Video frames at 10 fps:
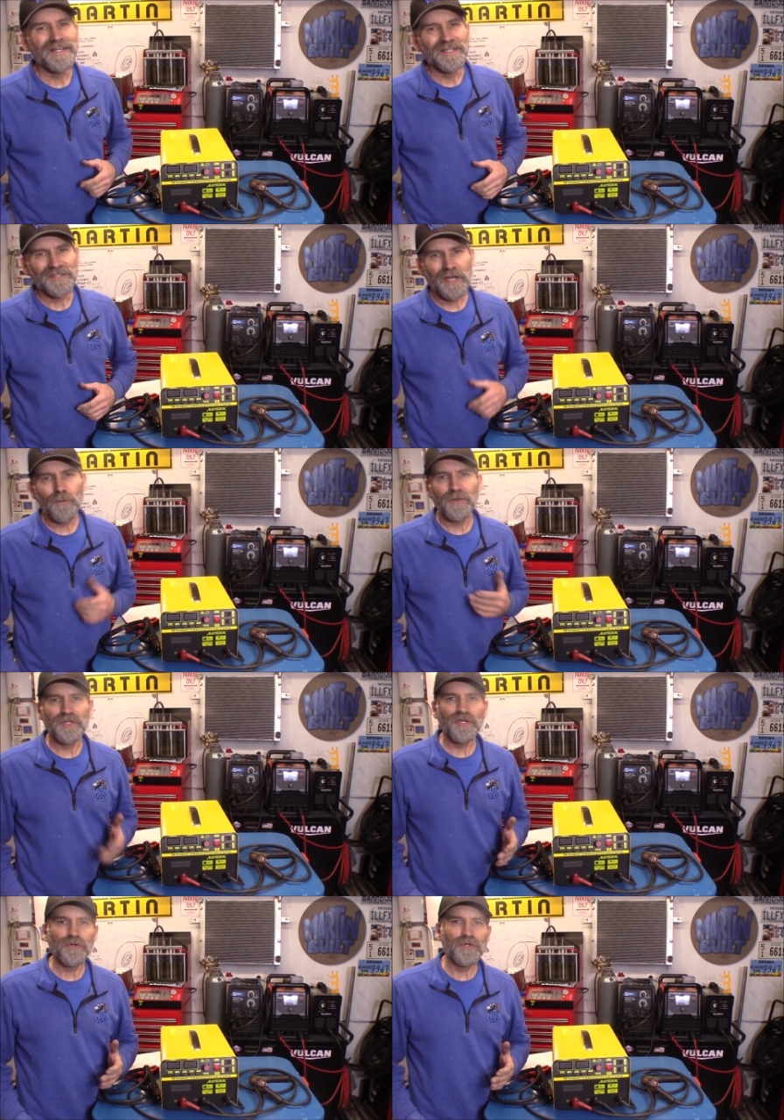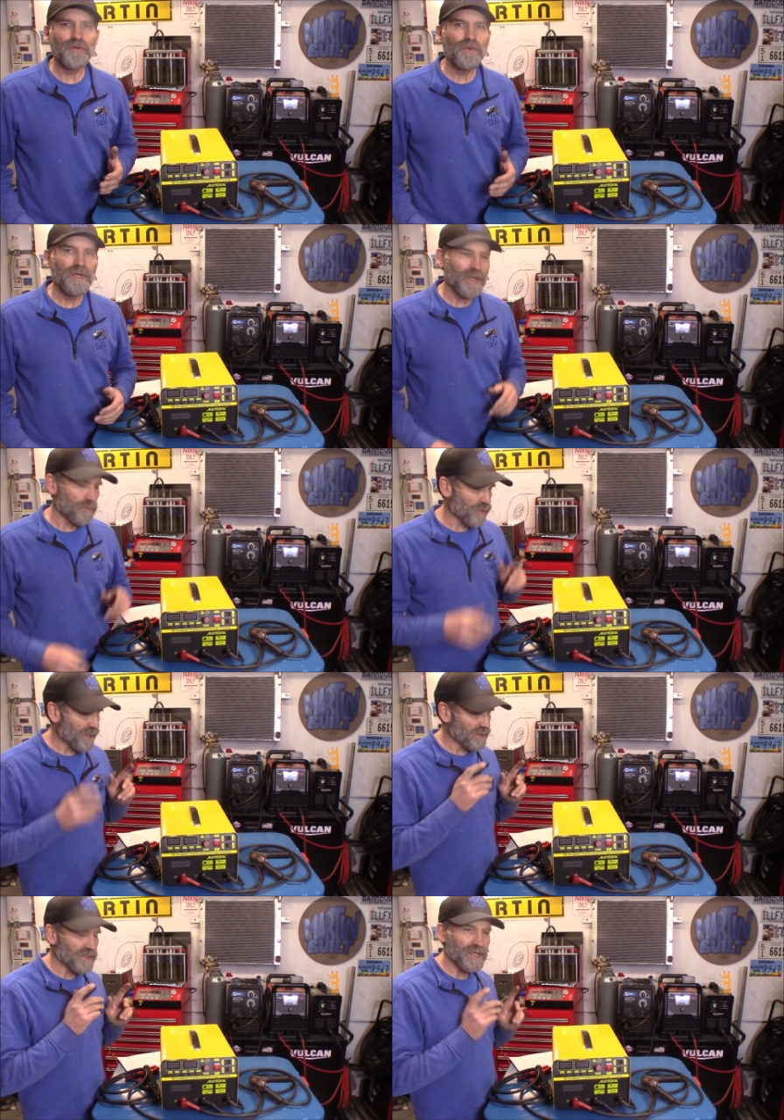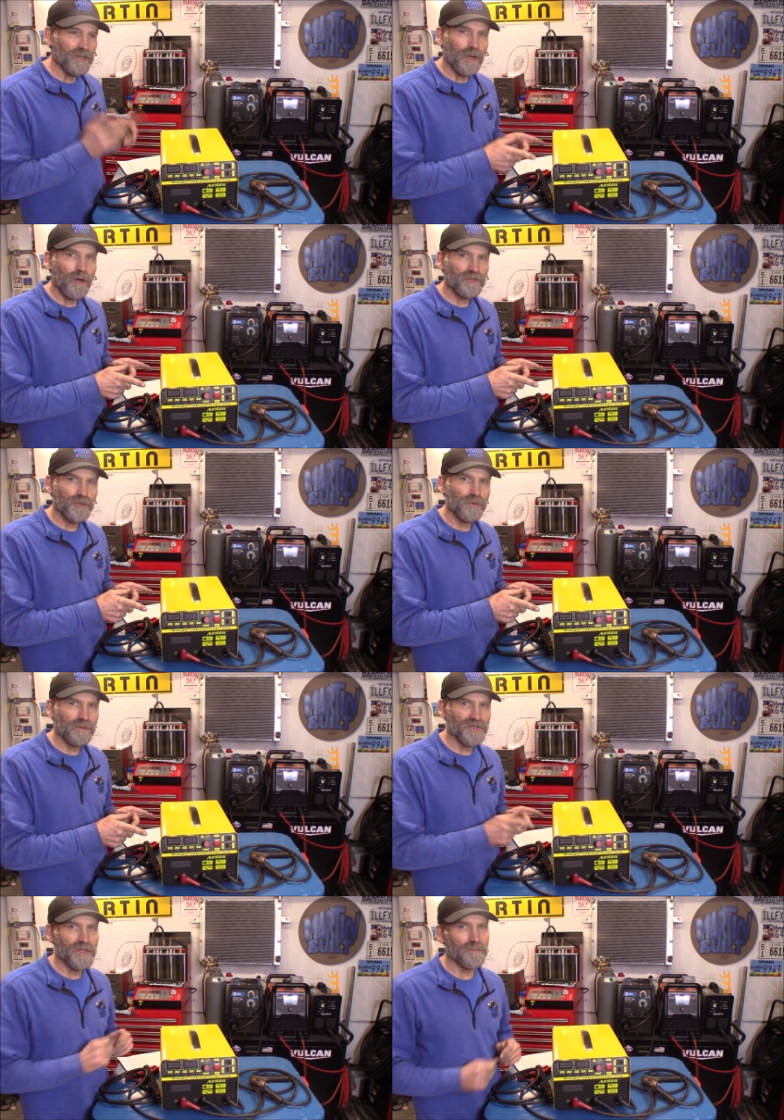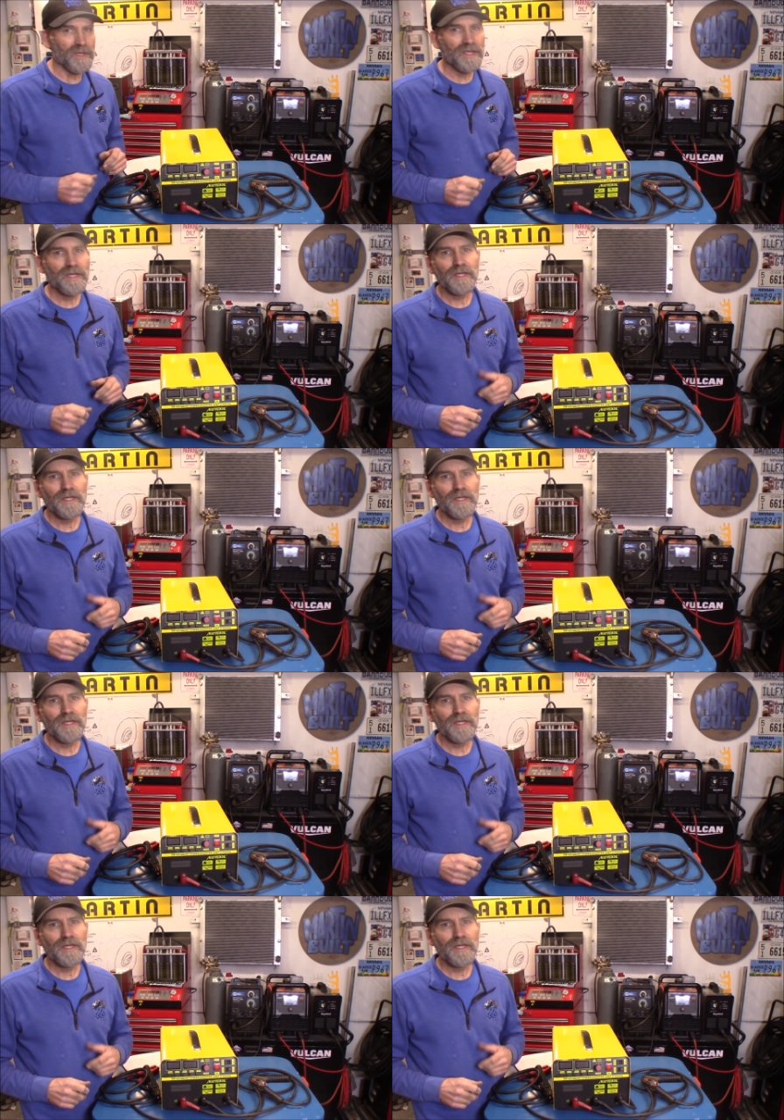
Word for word: Today I want to show you a product that Autool sent me.